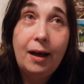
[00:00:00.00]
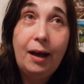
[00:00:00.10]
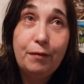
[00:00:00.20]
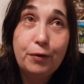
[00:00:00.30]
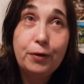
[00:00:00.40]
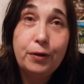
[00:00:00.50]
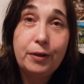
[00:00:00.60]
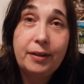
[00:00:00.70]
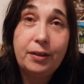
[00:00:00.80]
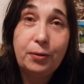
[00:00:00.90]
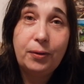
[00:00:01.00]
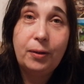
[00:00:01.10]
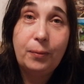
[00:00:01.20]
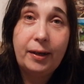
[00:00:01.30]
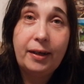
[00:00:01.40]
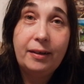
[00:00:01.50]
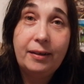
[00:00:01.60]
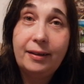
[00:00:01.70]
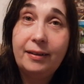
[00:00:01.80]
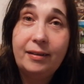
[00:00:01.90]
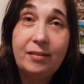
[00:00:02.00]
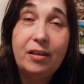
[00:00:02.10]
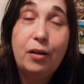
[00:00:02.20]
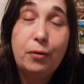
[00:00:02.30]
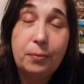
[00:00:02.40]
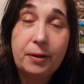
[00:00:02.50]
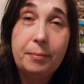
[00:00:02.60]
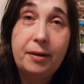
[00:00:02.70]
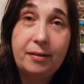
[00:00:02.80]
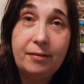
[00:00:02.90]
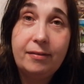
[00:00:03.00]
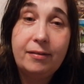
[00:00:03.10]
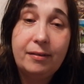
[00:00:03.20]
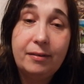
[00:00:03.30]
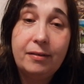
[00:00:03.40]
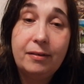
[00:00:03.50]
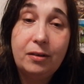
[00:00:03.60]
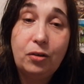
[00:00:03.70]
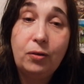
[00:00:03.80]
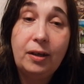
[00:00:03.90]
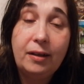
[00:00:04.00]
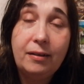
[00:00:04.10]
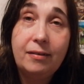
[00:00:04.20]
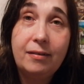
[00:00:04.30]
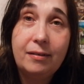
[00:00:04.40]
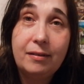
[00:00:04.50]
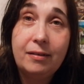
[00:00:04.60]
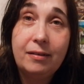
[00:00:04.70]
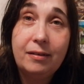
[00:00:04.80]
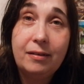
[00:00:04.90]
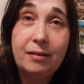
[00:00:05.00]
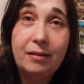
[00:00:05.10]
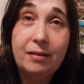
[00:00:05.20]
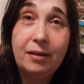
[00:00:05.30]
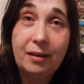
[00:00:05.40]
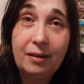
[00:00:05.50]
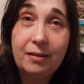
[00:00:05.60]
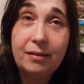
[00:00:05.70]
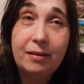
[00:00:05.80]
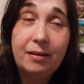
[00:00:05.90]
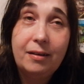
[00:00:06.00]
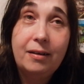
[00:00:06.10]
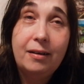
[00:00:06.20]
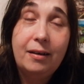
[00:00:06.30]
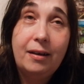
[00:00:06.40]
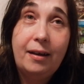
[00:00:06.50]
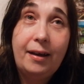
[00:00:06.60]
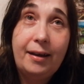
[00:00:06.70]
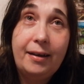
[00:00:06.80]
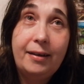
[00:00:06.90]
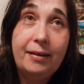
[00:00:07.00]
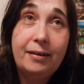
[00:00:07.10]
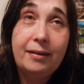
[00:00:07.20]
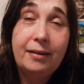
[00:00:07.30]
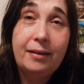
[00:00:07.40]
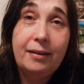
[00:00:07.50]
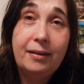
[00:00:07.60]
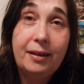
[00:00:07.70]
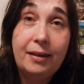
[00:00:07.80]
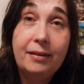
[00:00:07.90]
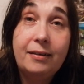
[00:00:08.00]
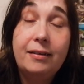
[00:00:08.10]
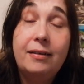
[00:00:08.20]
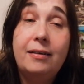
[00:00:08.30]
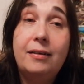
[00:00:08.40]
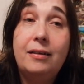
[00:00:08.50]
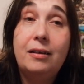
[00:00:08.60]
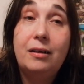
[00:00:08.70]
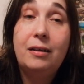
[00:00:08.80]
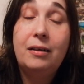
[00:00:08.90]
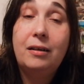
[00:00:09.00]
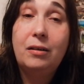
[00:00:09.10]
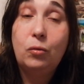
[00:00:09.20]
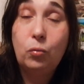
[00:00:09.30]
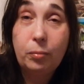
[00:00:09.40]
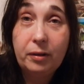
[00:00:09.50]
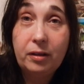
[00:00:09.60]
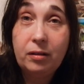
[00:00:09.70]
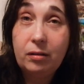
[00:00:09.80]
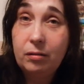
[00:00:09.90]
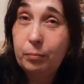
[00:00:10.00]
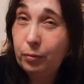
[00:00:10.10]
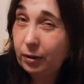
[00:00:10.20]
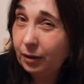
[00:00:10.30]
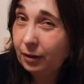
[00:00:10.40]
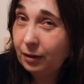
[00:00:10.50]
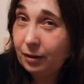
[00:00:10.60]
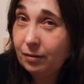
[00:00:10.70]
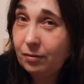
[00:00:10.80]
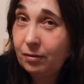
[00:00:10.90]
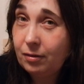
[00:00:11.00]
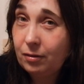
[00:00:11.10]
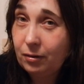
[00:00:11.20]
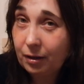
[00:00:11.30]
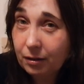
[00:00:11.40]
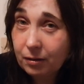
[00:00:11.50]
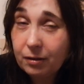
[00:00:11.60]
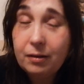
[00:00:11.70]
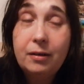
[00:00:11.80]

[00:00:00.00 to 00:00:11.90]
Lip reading: I've heard that you can wait at least 3 months to get the kit, and that the woman putting the kits together